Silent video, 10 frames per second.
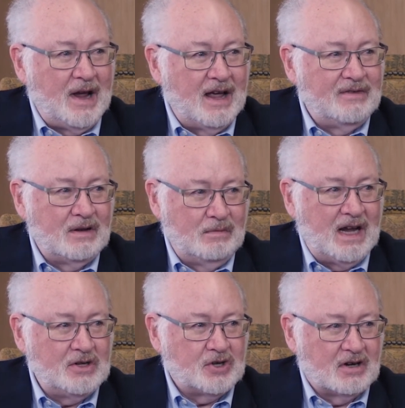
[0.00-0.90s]
having
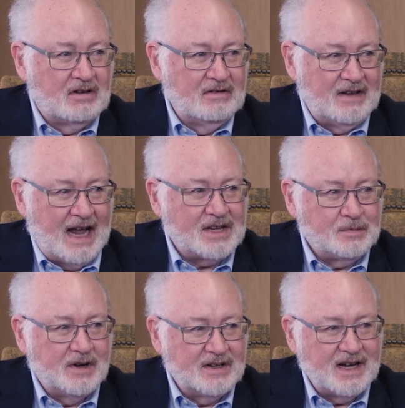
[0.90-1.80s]
major
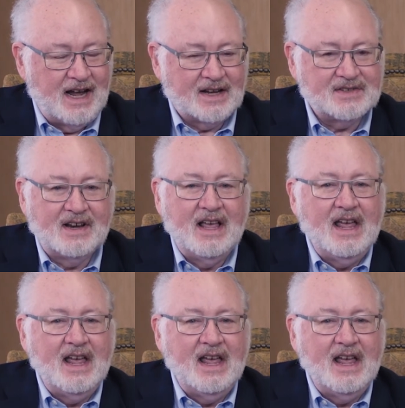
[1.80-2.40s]
asthma attacks.